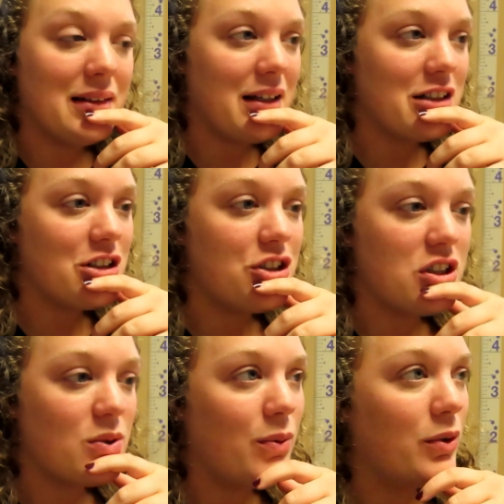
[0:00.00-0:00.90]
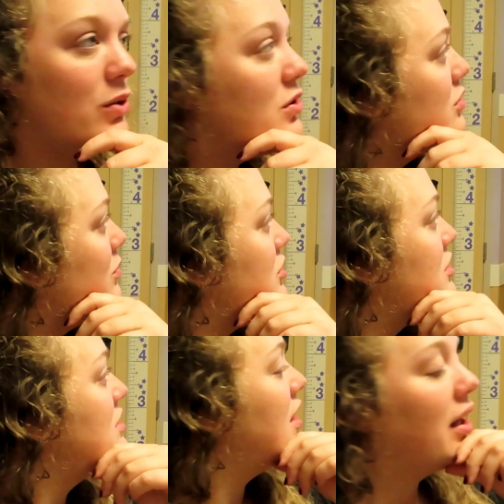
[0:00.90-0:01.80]
that's just what we're doing. So we're
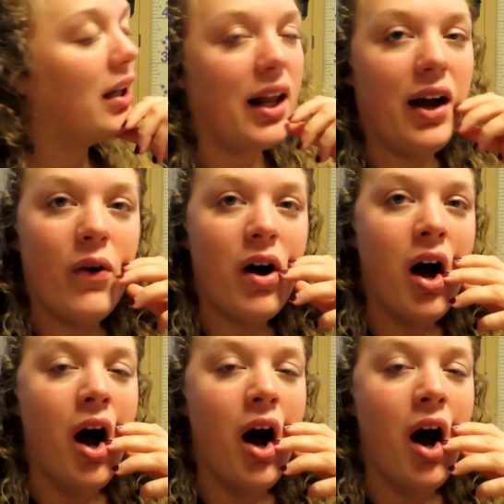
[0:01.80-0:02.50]
just hanging out